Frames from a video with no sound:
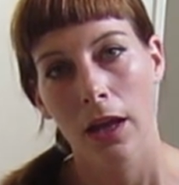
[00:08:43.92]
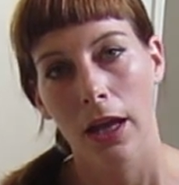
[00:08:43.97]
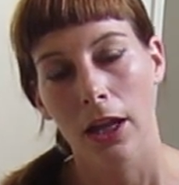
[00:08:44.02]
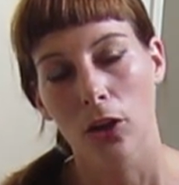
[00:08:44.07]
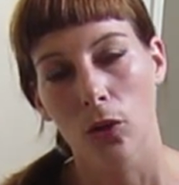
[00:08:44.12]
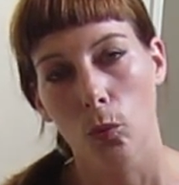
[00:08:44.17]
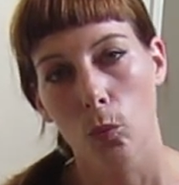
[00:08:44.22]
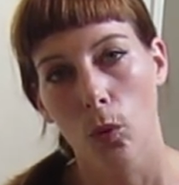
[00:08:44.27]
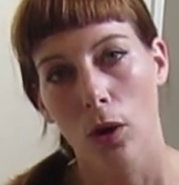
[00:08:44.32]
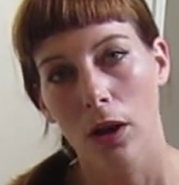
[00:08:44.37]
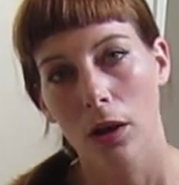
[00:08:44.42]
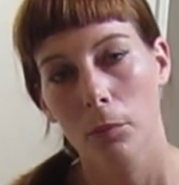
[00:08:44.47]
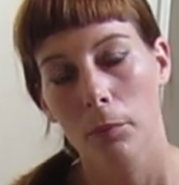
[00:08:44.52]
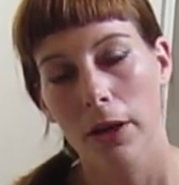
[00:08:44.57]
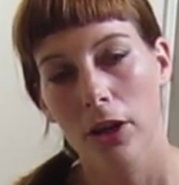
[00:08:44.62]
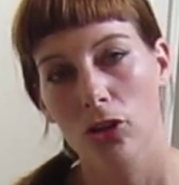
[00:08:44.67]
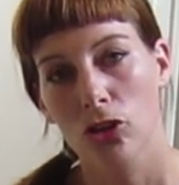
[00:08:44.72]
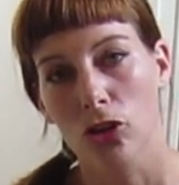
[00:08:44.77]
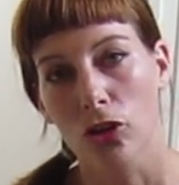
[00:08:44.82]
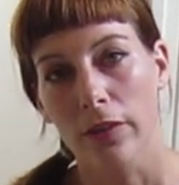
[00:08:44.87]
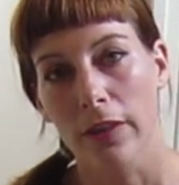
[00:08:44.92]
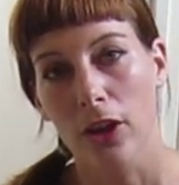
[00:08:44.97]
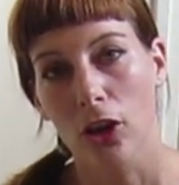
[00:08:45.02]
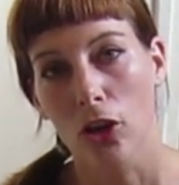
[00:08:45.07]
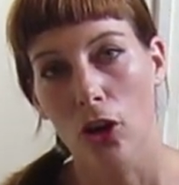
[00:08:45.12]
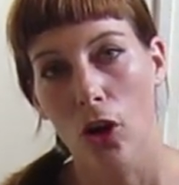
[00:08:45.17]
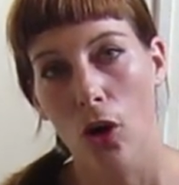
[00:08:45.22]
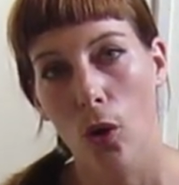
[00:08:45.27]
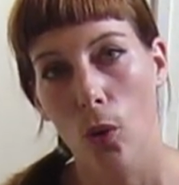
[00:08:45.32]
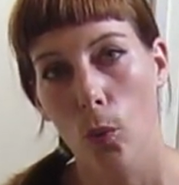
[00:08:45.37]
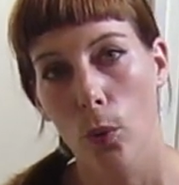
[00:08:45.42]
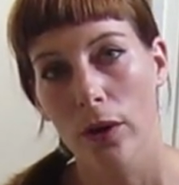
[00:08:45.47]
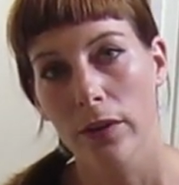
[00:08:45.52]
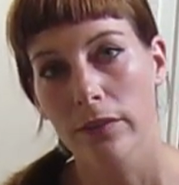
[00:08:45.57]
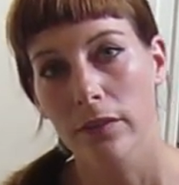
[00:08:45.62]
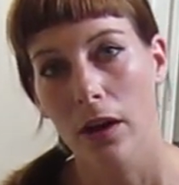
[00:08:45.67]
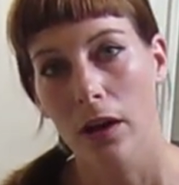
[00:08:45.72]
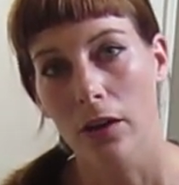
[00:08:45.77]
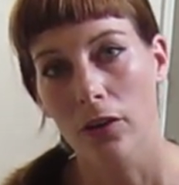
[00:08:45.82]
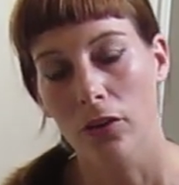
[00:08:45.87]
And you want to make sure that you're
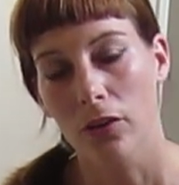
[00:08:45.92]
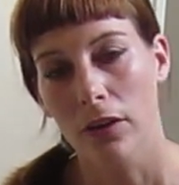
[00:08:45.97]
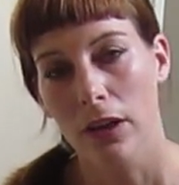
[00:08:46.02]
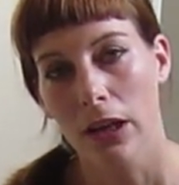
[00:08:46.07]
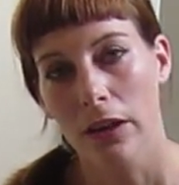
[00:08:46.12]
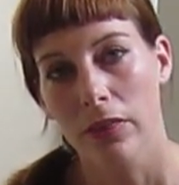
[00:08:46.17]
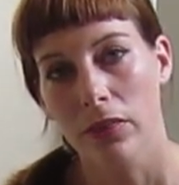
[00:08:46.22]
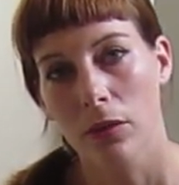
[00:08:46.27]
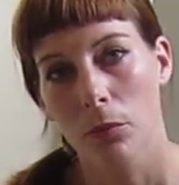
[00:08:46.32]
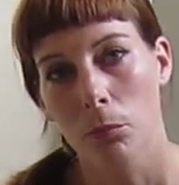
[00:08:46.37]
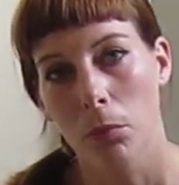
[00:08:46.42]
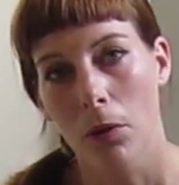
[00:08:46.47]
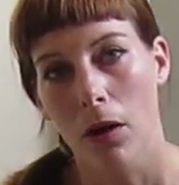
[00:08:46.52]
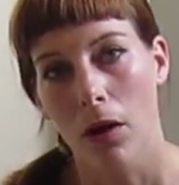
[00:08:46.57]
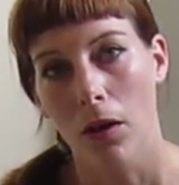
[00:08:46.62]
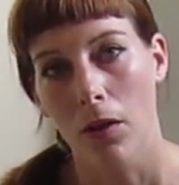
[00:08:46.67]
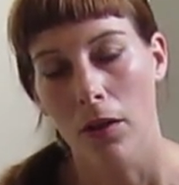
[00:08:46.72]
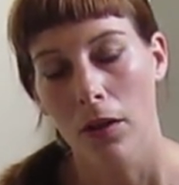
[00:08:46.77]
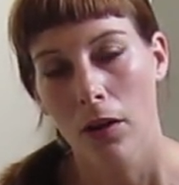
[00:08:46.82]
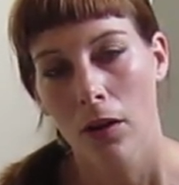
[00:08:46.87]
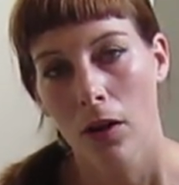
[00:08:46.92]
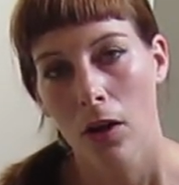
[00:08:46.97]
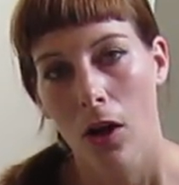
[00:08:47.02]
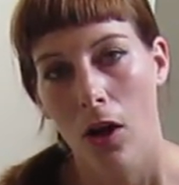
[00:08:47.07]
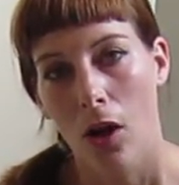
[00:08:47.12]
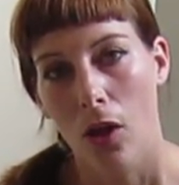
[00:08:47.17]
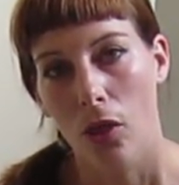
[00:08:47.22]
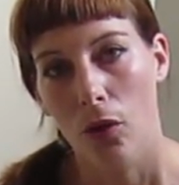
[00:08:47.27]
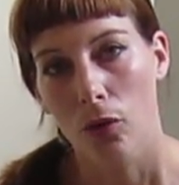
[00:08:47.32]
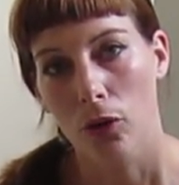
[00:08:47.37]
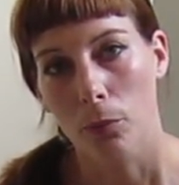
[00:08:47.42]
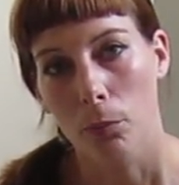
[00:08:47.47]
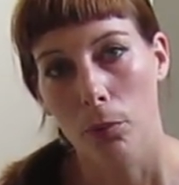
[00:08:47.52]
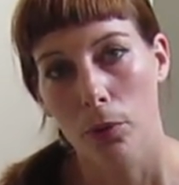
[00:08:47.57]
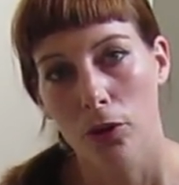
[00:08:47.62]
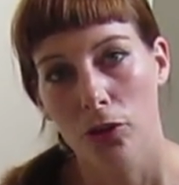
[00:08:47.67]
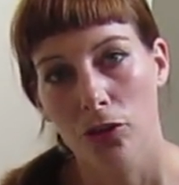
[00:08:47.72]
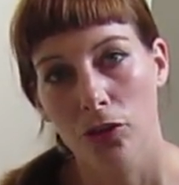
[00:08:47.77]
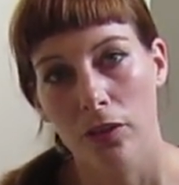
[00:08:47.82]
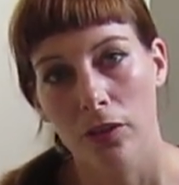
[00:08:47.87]
always underneath the ball, although you're
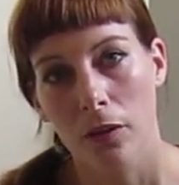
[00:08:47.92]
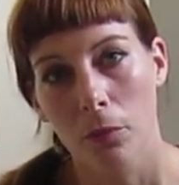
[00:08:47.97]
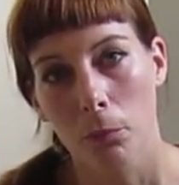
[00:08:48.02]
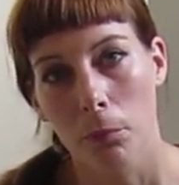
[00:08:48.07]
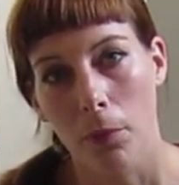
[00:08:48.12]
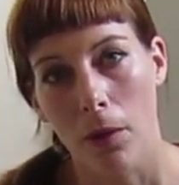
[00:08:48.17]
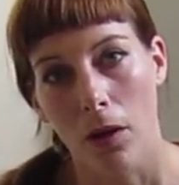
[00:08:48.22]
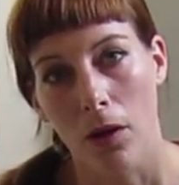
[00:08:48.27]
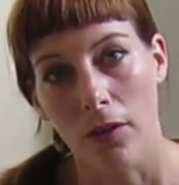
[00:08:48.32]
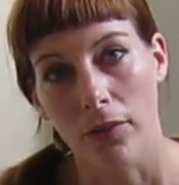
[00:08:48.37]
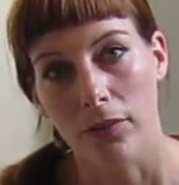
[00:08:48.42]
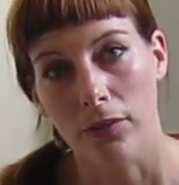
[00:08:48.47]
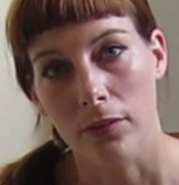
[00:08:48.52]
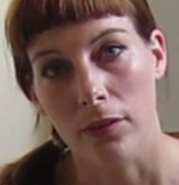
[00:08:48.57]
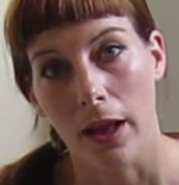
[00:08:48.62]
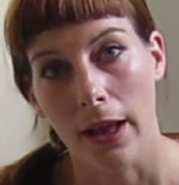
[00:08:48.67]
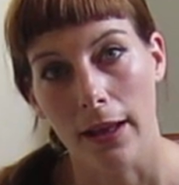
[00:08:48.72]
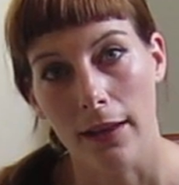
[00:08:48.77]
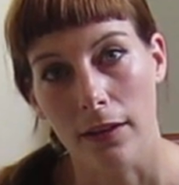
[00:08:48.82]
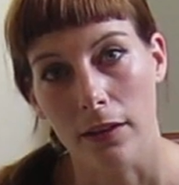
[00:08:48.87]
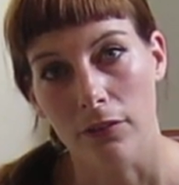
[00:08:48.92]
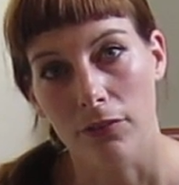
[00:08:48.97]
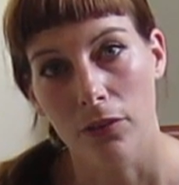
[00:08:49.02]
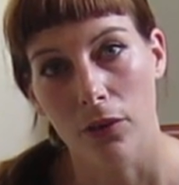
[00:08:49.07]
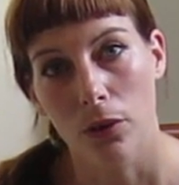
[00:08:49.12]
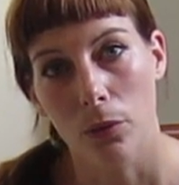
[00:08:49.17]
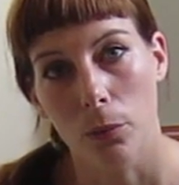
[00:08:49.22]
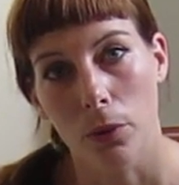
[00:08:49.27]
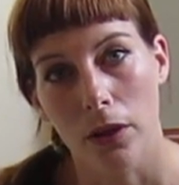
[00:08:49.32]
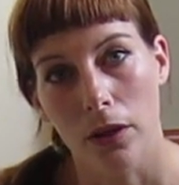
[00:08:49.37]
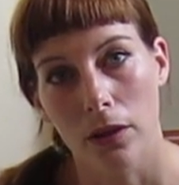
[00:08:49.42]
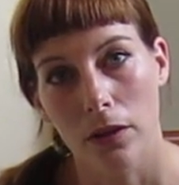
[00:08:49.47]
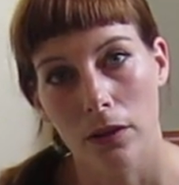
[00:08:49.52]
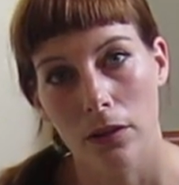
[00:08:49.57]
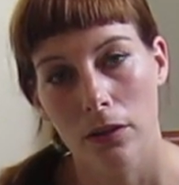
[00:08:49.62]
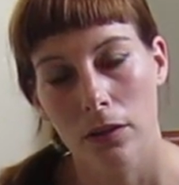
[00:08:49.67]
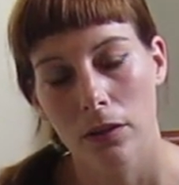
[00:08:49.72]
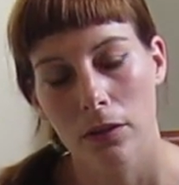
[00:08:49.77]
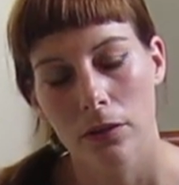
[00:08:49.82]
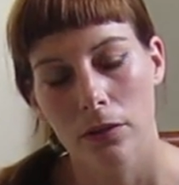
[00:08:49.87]
pushing the ball slightly forward.
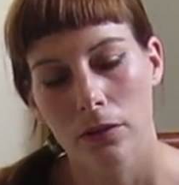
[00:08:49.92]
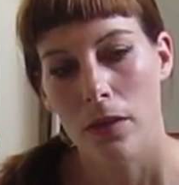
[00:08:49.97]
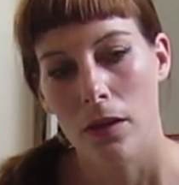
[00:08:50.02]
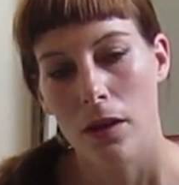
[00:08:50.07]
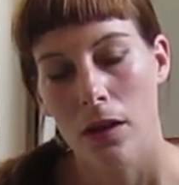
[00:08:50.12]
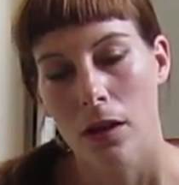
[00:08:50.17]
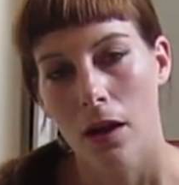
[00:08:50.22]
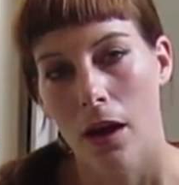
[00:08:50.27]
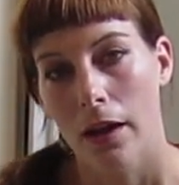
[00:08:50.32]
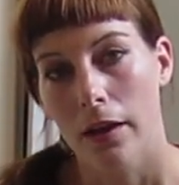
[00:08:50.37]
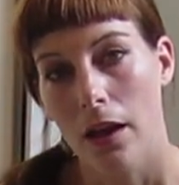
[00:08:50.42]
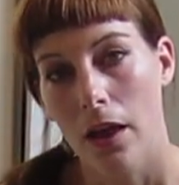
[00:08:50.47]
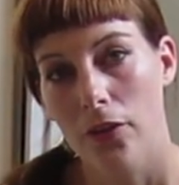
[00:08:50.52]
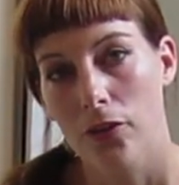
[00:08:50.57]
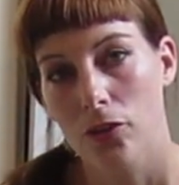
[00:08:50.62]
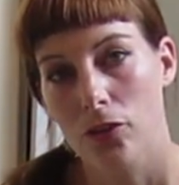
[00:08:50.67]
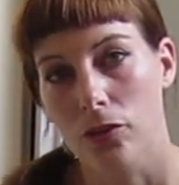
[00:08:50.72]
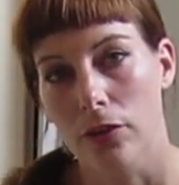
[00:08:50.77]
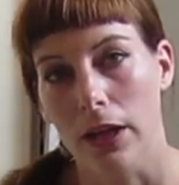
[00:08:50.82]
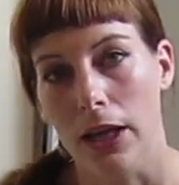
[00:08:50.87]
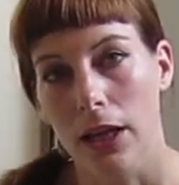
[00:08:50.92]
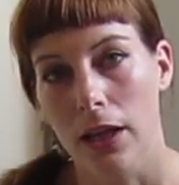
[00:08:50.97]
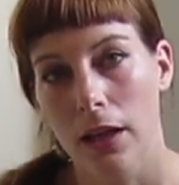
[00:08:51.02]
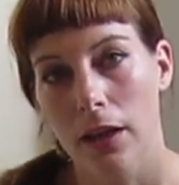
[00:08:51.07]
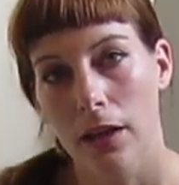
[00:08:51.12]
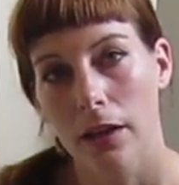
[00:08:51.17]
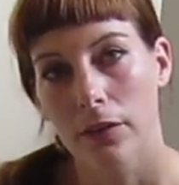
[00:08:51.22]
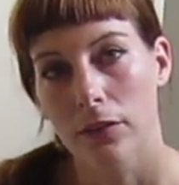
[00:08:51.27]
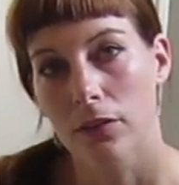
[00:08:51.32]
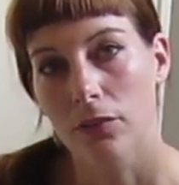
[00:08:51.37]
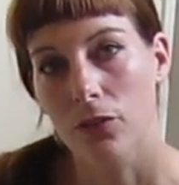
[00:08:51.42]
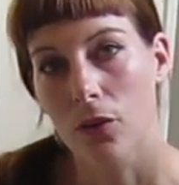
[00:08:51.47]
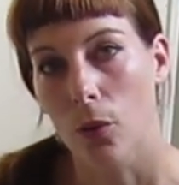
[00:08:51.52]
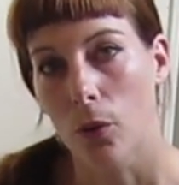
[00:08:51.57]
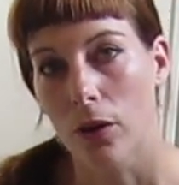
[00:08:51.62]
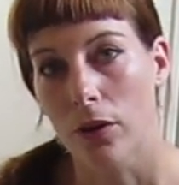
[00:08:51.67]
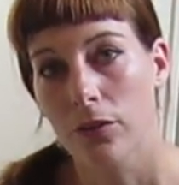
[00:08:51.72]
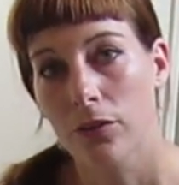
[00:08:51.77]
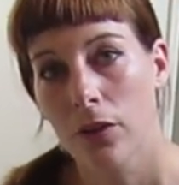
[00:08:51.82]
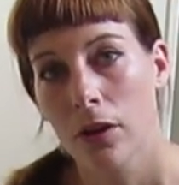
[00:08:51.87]
Another trick is, of
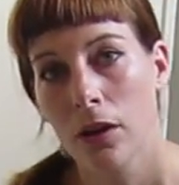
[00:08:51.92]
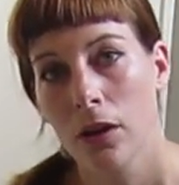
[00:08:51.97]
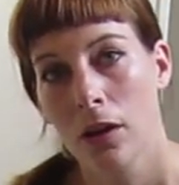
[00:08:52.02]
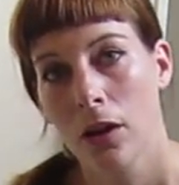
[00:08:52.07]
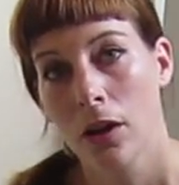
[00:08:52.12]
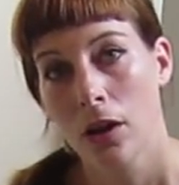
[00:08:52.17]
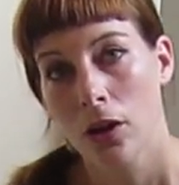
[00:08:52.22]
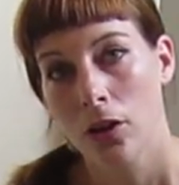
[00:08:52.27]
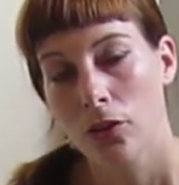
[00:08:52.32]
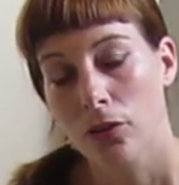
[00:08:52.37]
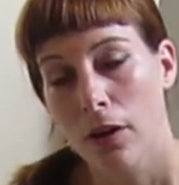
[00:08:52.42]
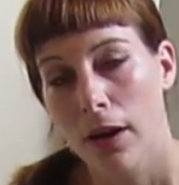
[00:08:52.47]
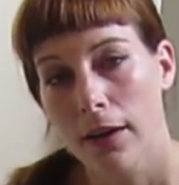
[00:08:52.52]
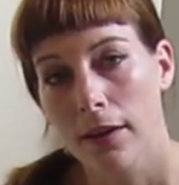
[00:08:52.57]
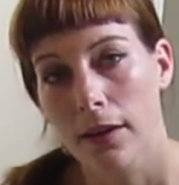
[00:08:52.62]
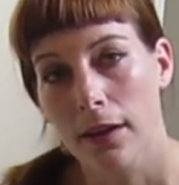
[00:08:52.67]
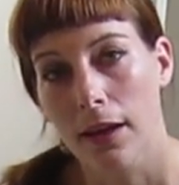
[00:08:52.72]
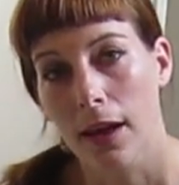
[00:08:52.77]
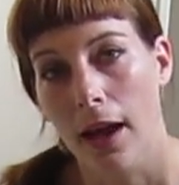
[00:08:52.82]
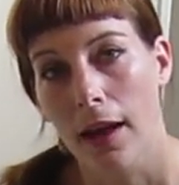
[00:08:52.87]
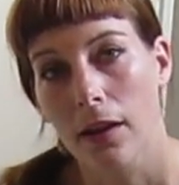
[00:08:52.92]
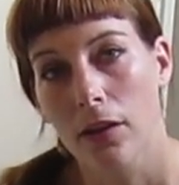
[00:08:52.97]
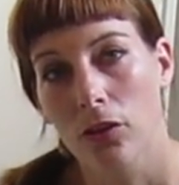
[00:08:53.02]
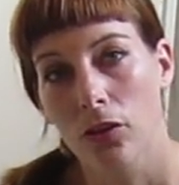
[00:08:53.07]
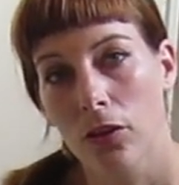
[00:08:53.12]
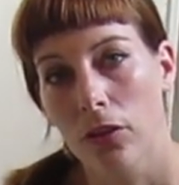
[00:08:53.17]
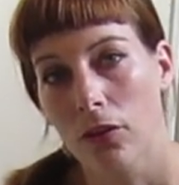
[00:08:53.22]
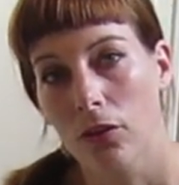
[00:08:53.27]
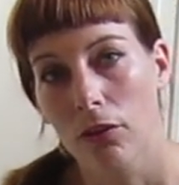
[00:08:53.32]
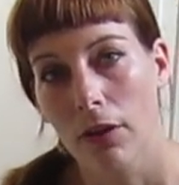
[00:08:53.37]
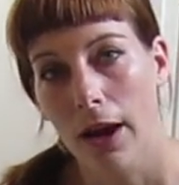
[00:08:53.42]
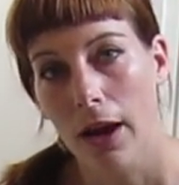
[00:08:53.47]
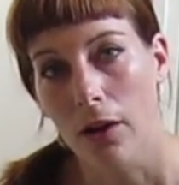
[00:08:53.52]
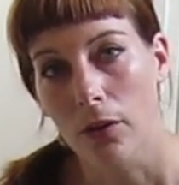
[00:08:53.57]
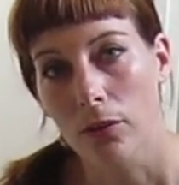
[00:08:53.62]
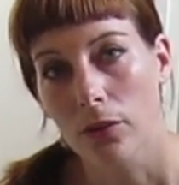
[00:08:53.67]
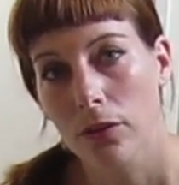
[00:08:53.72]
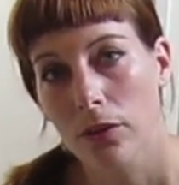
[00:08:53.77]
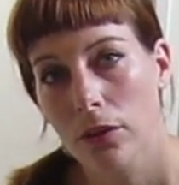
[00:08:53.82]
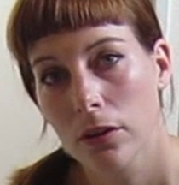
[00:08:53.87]
course, trying to get to the
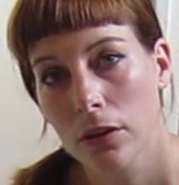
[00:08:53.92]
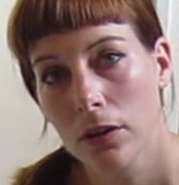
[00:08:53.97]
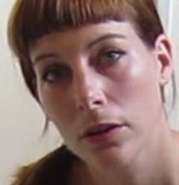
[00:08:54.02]
ground.